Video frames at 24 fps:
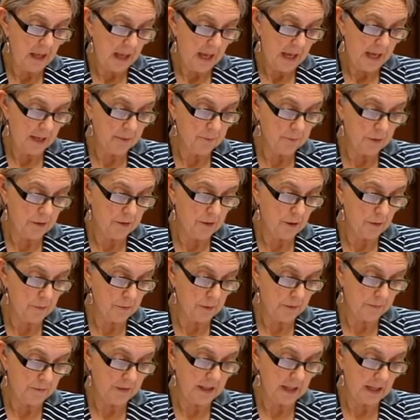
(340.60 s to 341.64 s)
and with
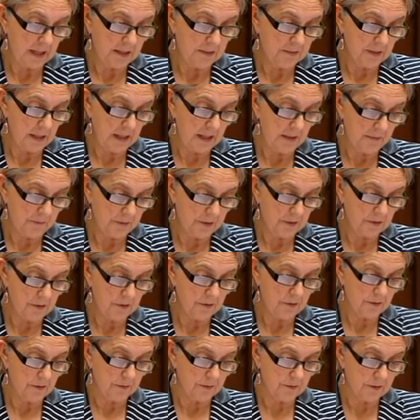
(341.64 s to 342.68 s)
horrific
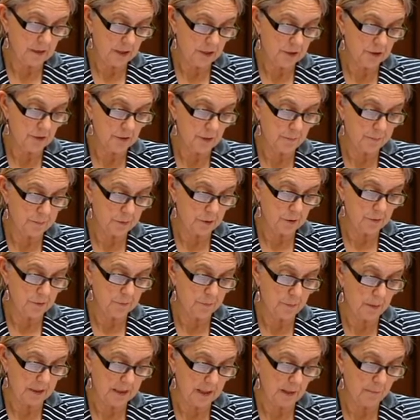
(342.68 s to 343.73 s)
evidence of sexual abuse
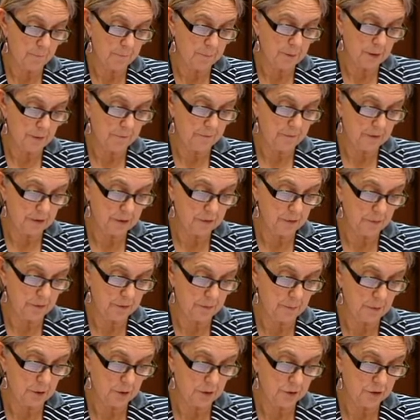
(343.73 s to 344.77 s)
by government officials
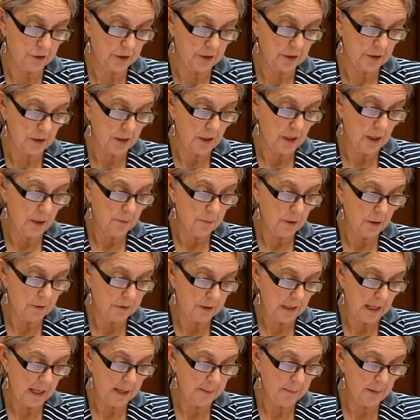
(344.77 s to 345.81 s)
emerging, both
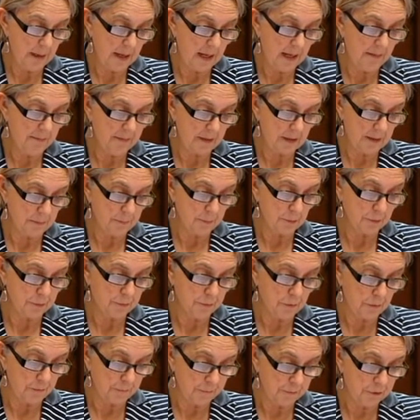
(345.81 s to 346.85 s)
Labor and the Liberals
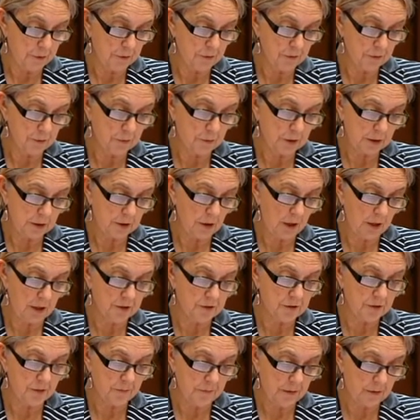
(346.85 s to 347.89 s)
refused to
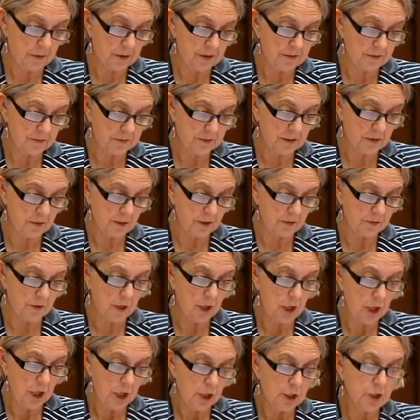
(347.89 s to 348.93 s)
acknowledge the very serious
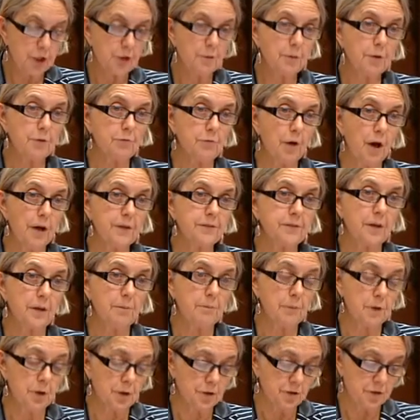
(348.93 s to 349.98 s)
human rights
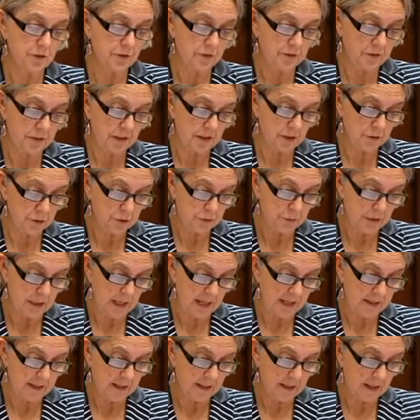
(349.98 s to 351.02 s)
emergency in Sri
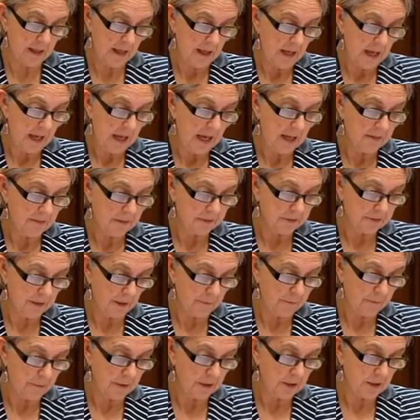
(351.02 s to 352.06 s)
Lanka and the
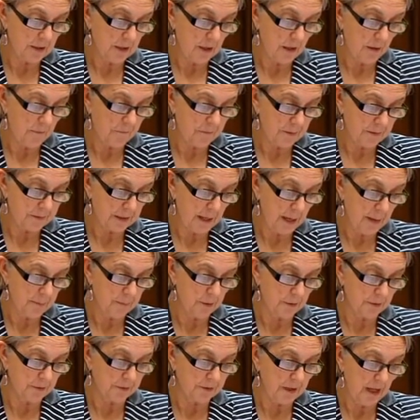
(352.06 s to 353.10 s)
suffering of the
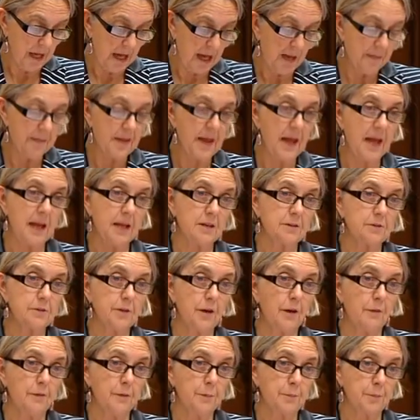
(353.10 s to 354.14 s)
Tamils at the hands
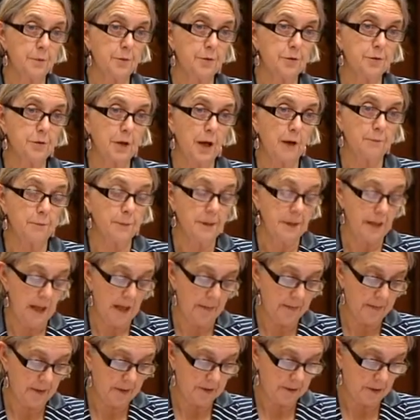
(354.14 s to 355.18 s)
of the brutal government
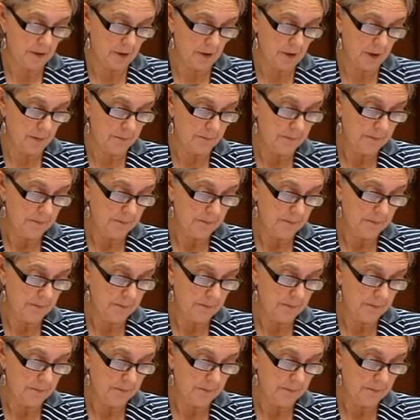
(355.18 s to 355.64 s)
at that time.